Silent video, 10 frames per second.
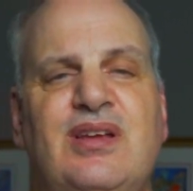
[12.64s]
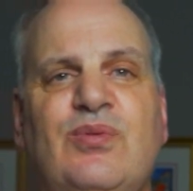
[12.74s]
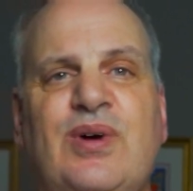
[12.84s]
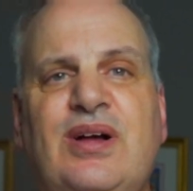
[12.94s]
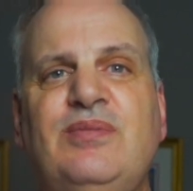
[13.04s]

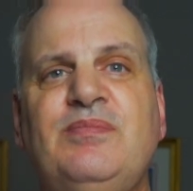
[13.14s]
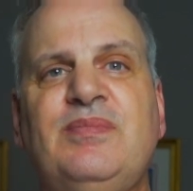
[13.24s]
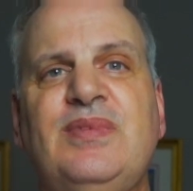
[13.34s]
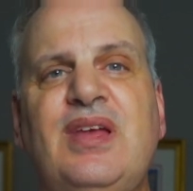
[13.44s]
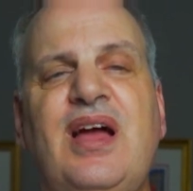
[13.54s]

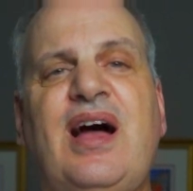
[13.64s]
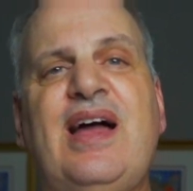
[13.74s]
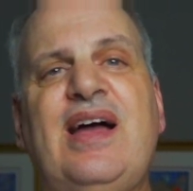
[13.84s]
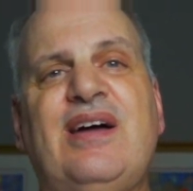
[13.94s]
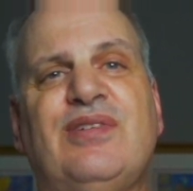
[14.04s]
Well, I
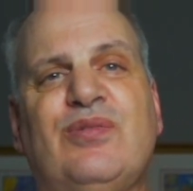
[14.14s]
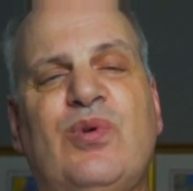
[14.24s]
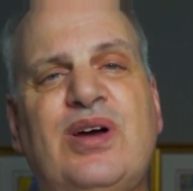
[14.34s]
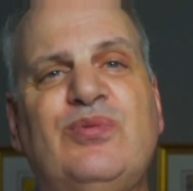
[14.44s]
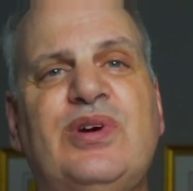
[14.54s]
have a
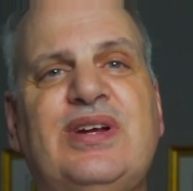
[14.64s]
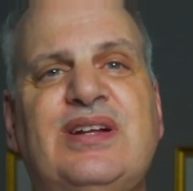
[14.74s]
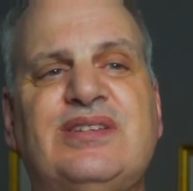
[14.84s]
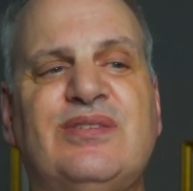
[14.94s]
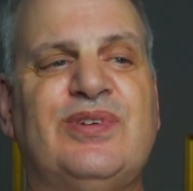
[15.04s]
one-word
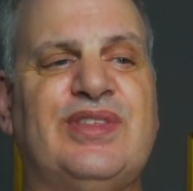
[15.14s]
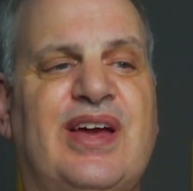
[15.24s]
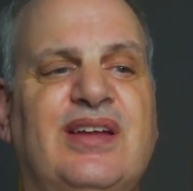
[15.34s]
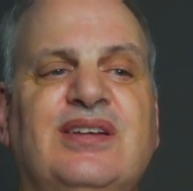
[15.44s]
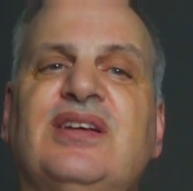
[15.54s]
answer for
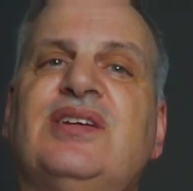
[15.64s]
that.